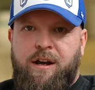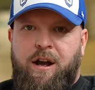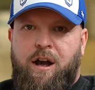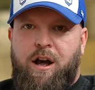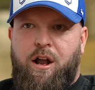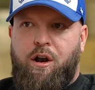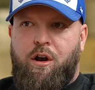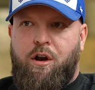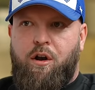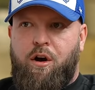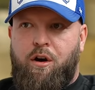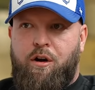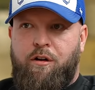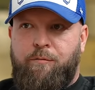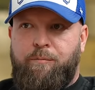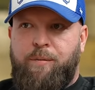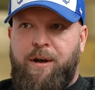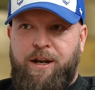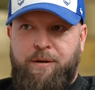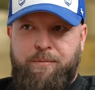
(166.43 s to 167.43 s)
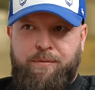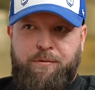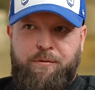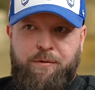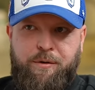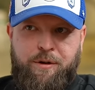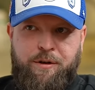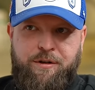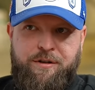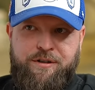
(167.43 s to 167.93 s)
a lot of people
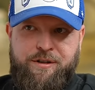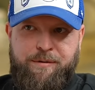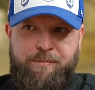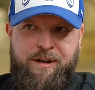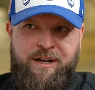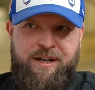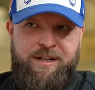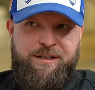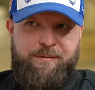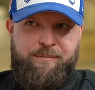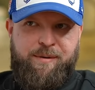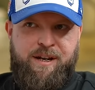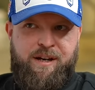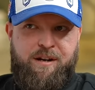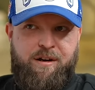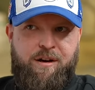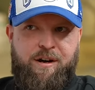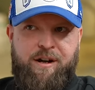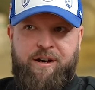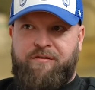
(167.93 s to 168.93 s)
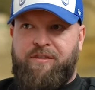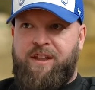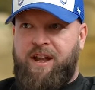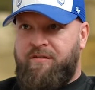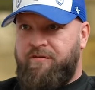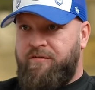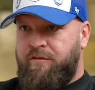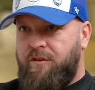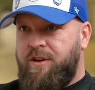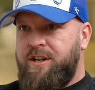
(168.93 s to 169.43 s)
look to me to be kind of
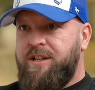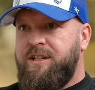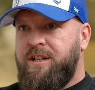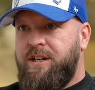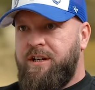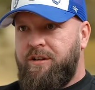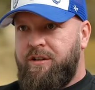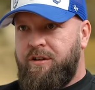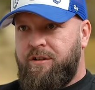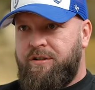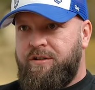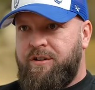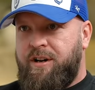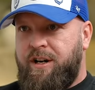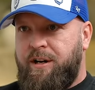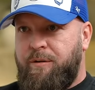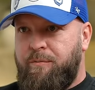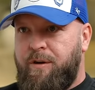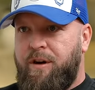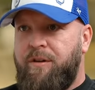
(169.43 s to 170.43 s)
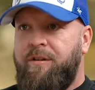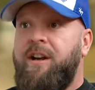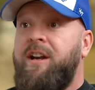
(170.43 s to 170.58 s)
that voice in the dog training world.